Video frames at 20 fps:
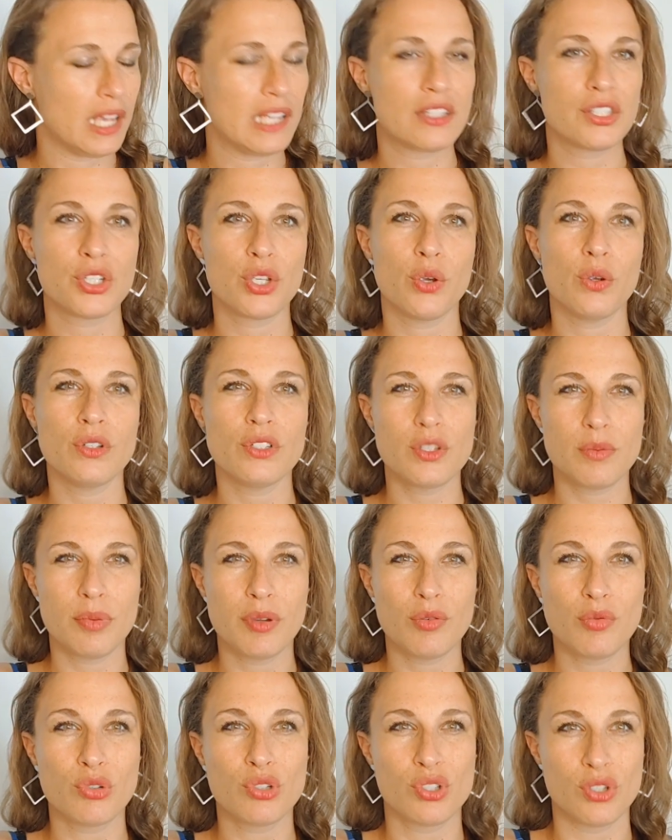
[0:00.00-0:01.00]
it's going to
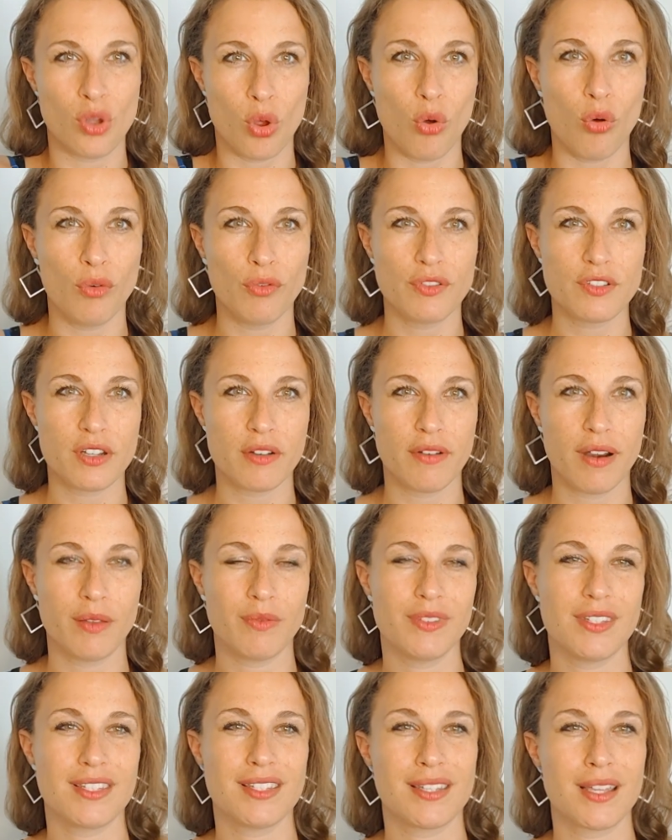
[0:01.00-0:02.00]
be resolved
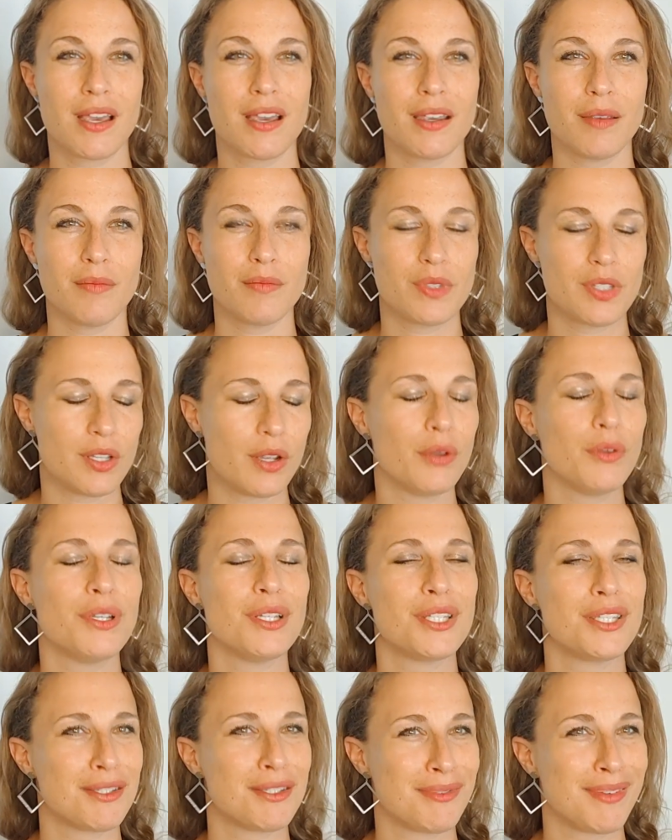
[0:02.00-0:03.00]
around this time. So
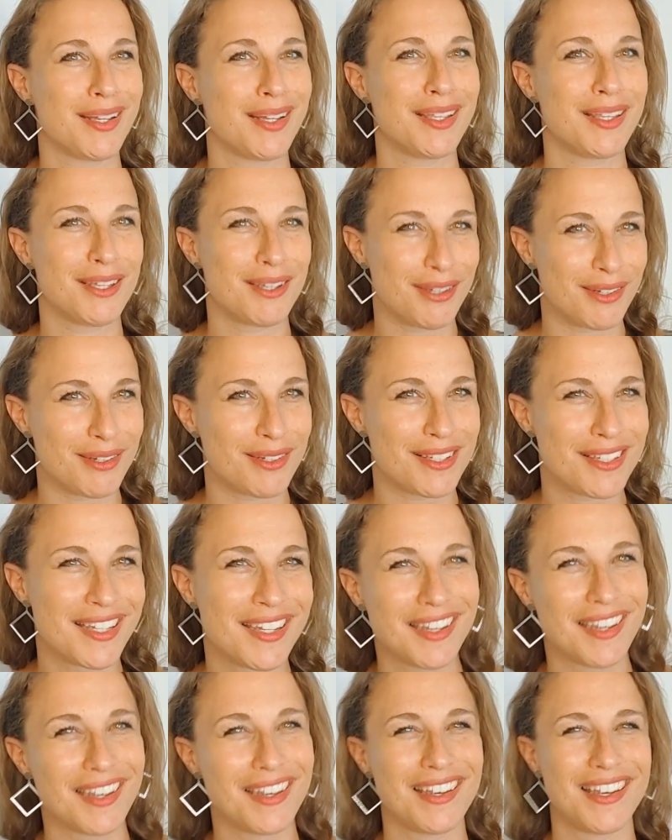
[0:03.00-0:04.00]
this is really good.
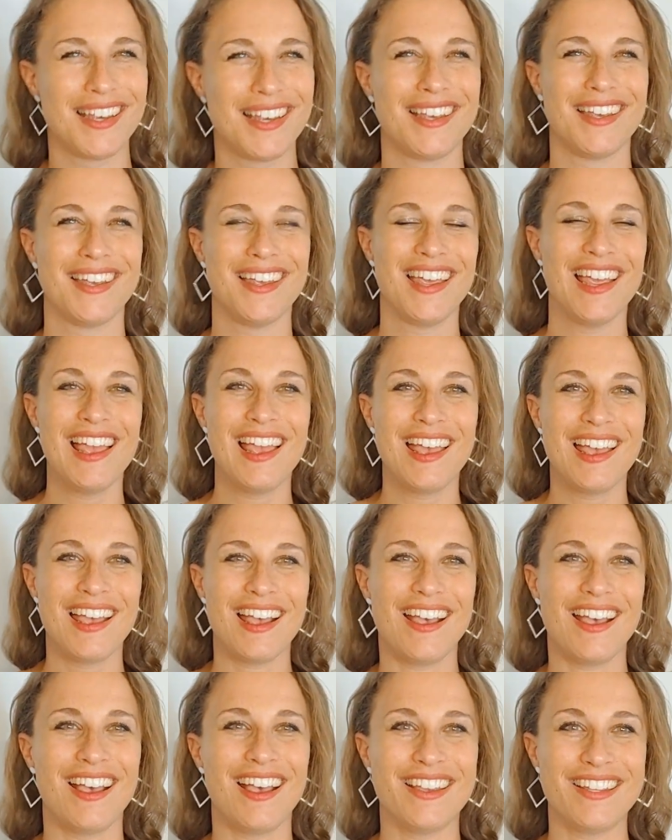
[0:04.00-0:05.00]

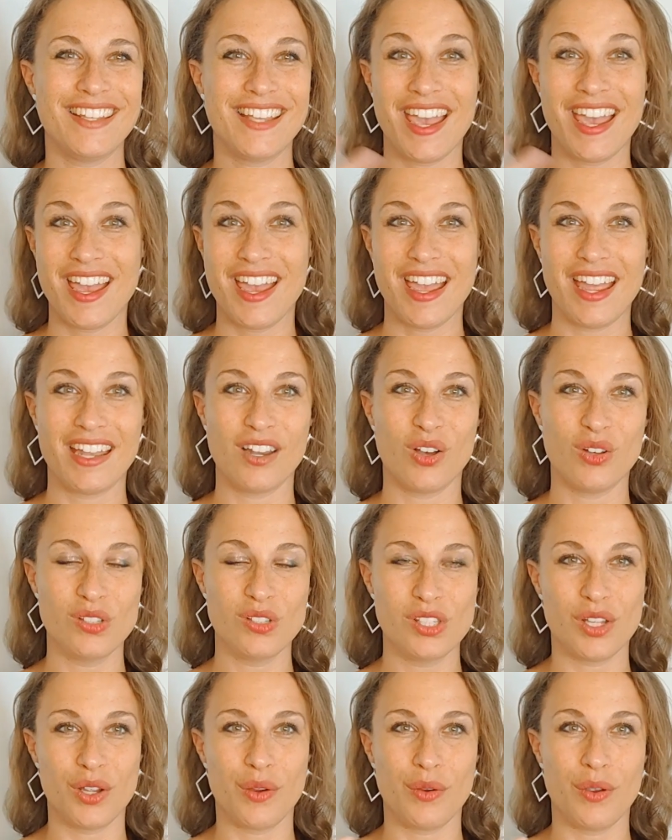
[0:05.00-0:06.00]
And
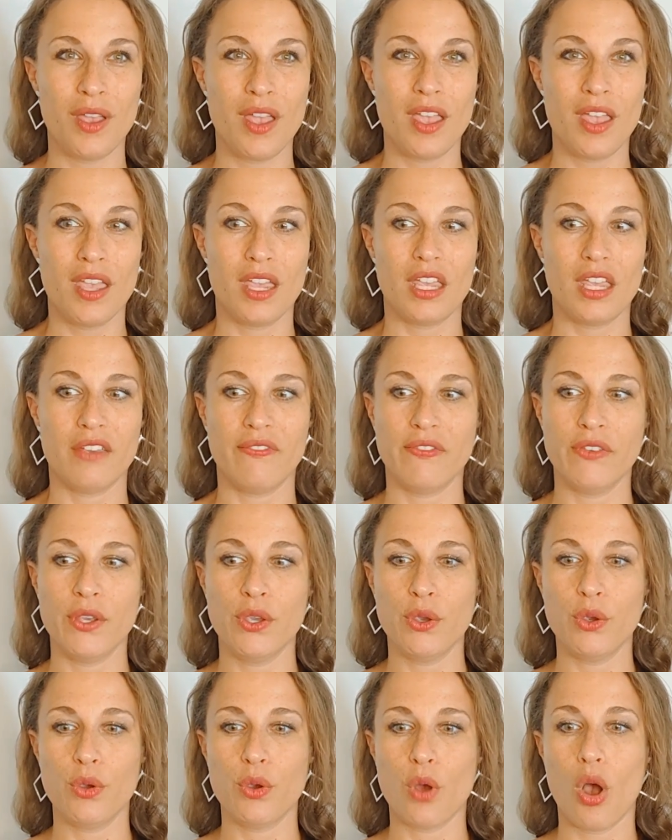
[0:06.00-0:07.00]
also if
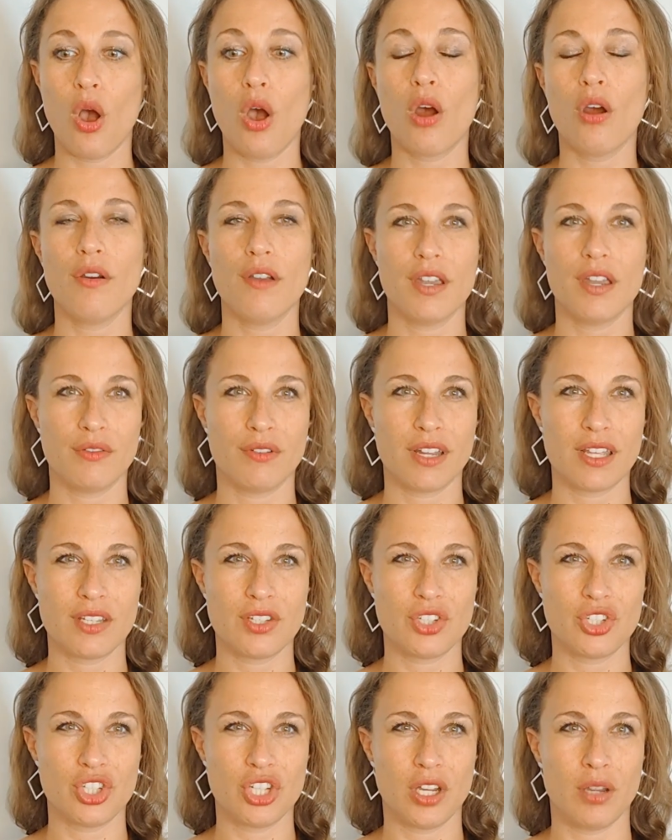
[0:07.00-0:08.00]
you are in a
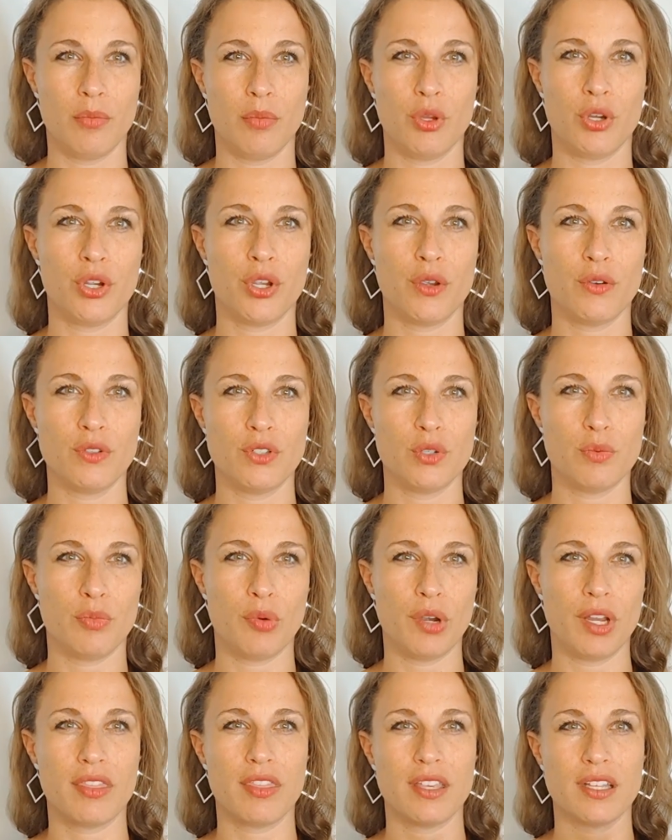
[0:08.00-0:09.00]
relationship, you're going to
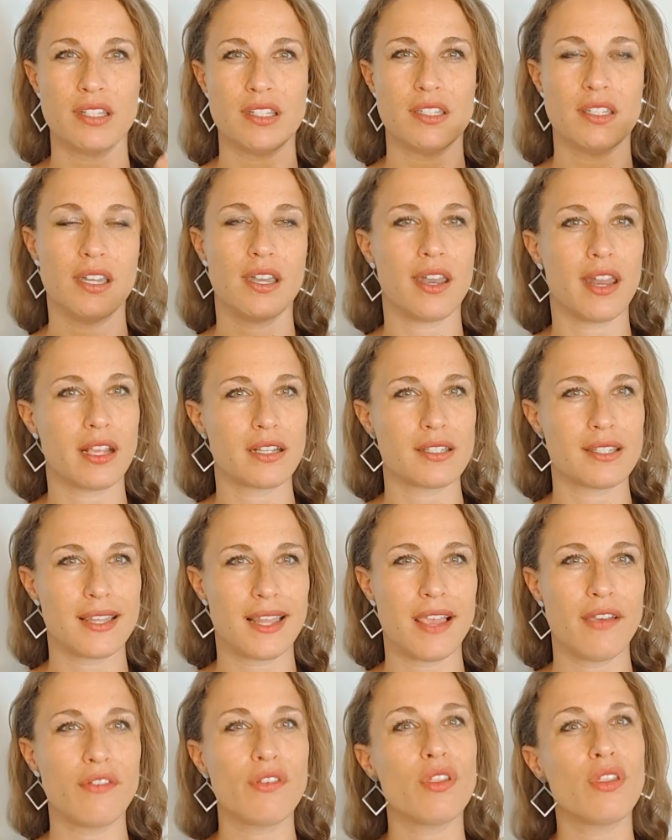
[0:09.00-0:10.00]
bring things to the next
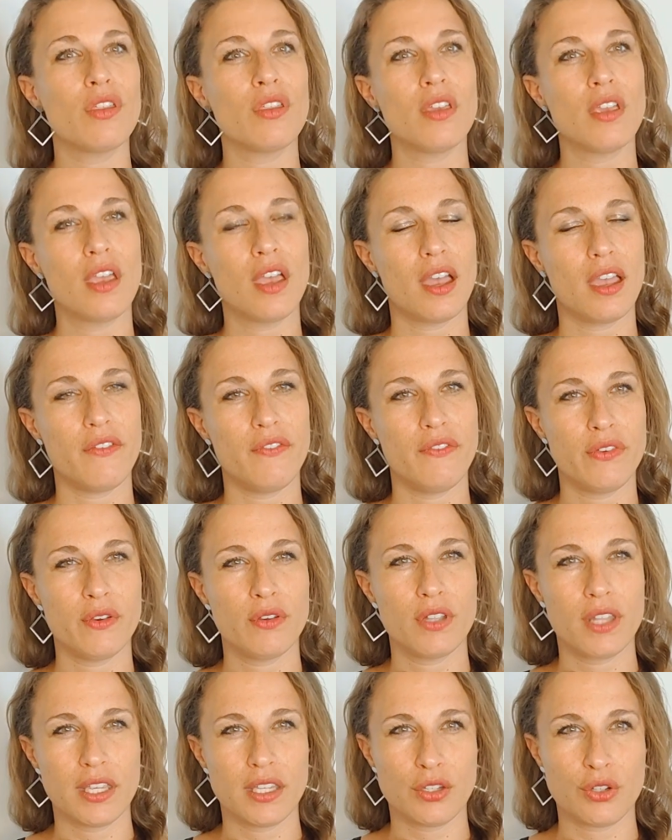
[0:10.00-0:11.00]
level. I
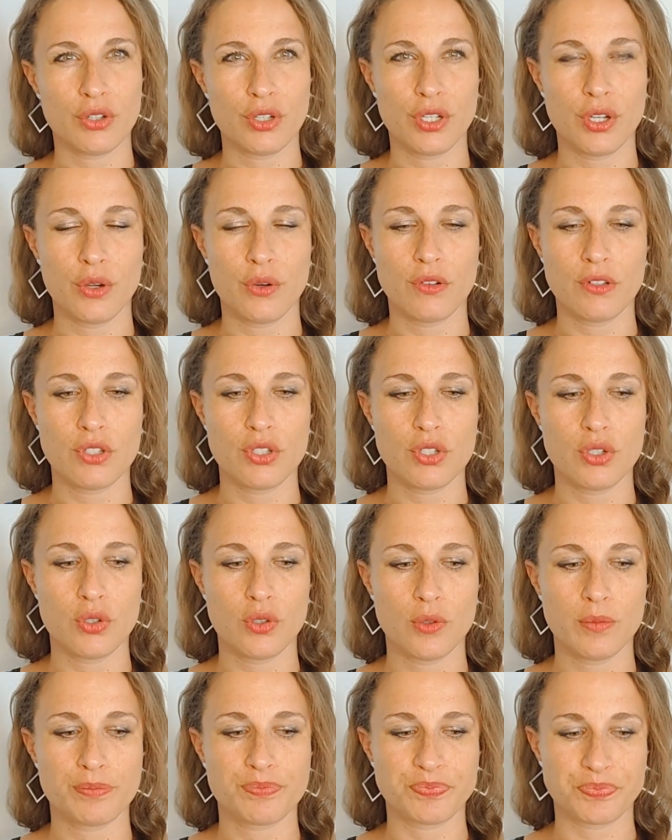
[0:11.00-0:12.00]
feel like you're going
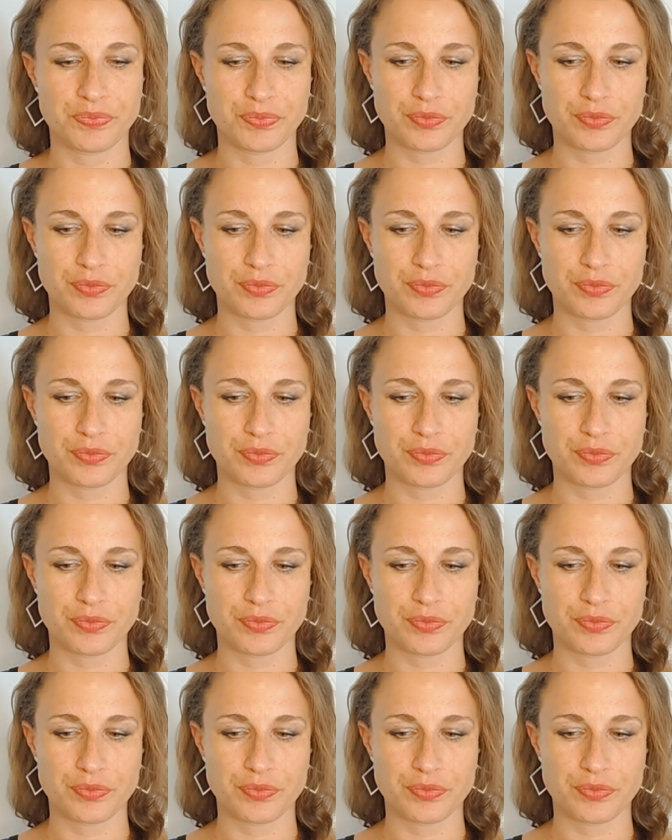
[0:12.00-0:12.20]
to